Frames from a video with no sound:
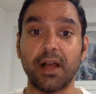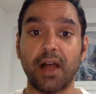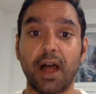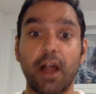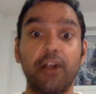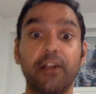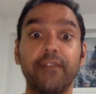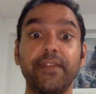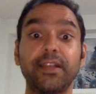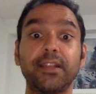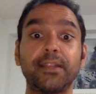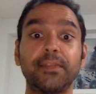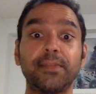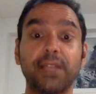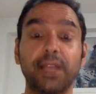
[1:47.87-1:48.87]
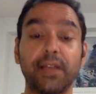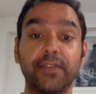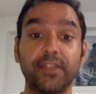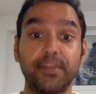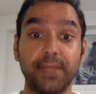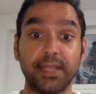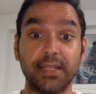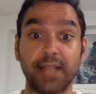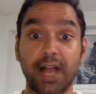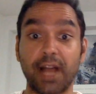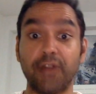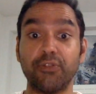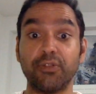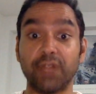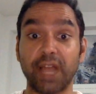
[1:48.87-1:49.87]
are revealing themselves to be this
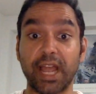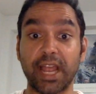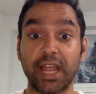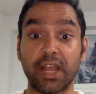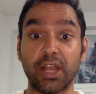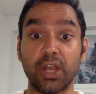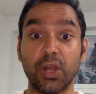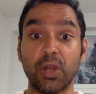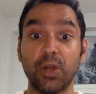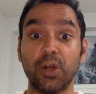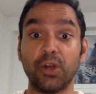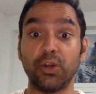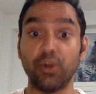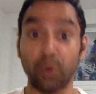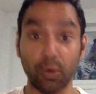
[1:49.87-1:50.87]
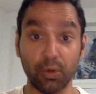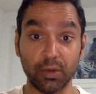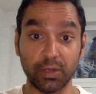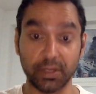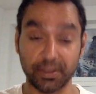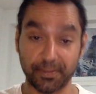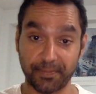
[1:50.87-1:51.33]
underlying gold,